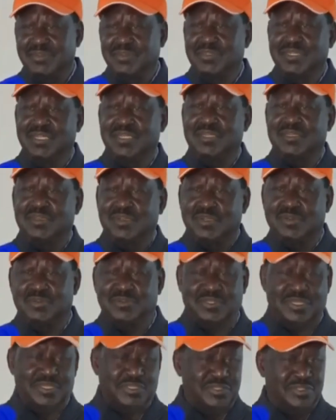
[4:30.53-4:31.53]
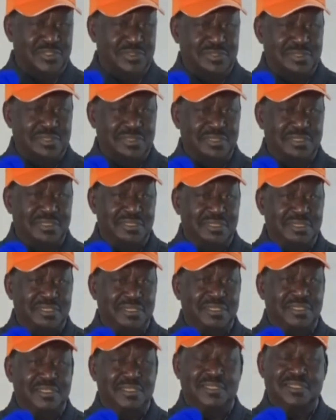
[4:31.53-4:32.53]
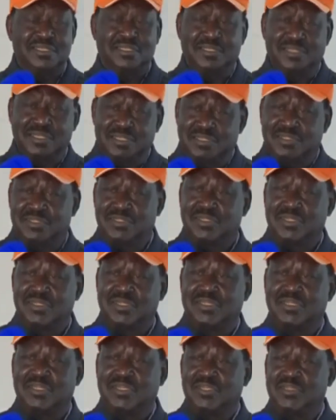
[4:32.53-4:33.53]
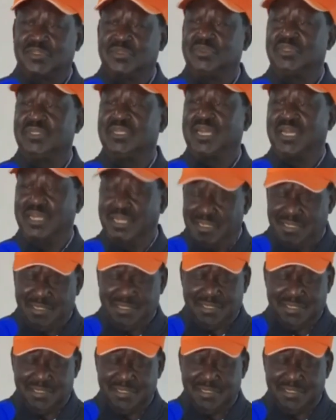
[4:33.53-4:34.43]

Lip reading: putting a lot of tension. This should end.